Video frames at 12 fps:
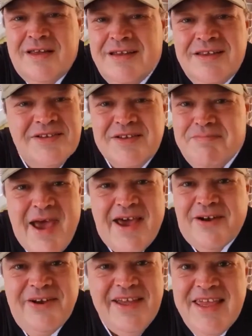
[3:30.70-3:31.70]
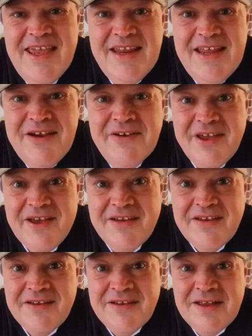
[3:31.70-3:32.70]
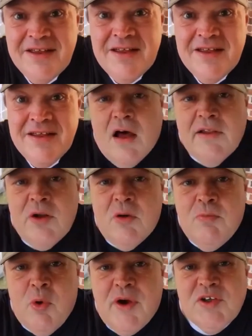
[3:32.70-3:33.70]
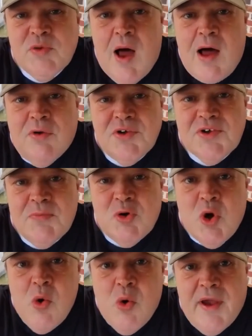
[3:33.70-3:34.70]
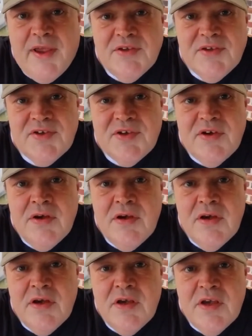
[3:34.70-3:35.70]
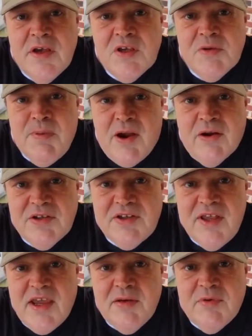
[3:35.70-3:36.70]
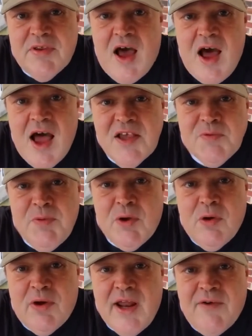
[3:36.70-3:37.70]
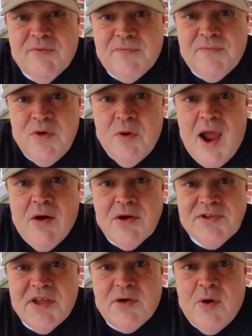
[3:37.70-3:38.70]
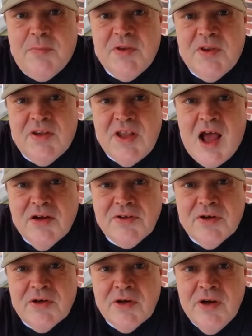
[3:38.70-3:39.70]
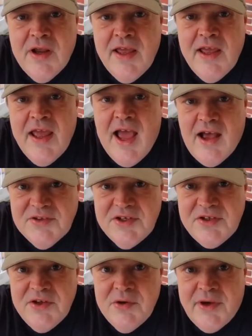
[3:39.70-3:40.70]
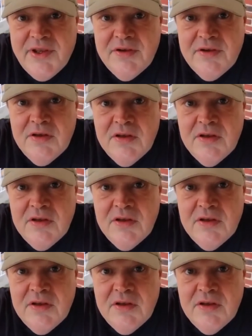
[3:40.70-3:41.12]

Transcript: It doesn't matter, he can't hear you. A little boy swallows some coins. His parents take him to the hospital, and after a few hours, they go up to the doctor. How's he doing?